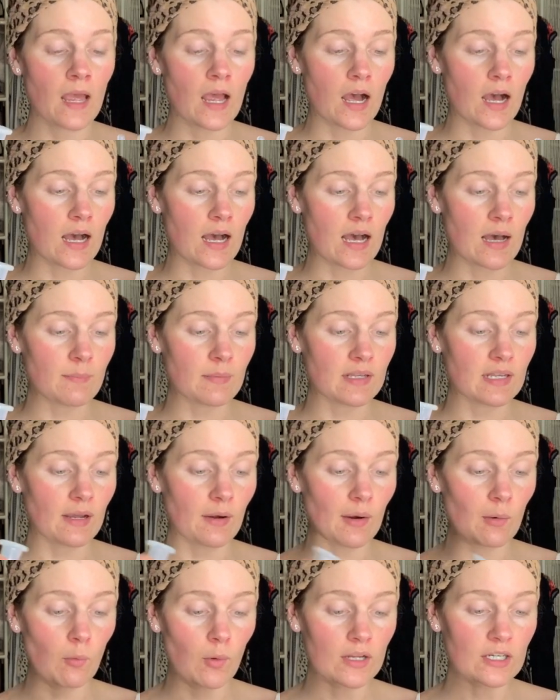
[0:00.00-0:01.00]
Um,
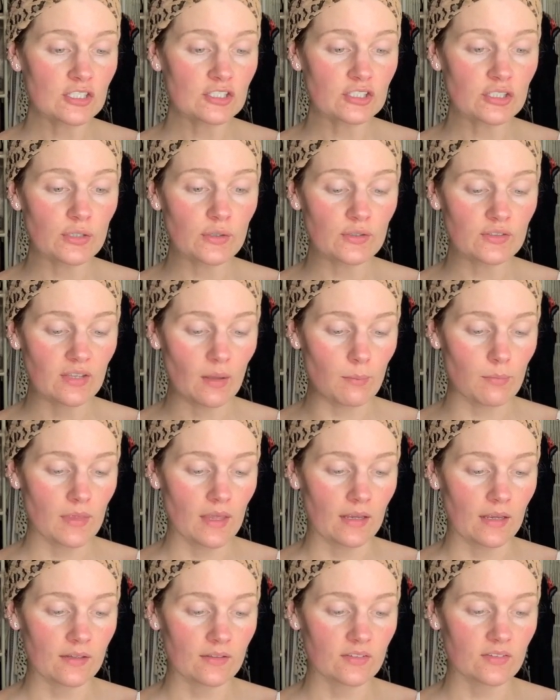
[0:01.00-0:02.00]
now I wanna show you something.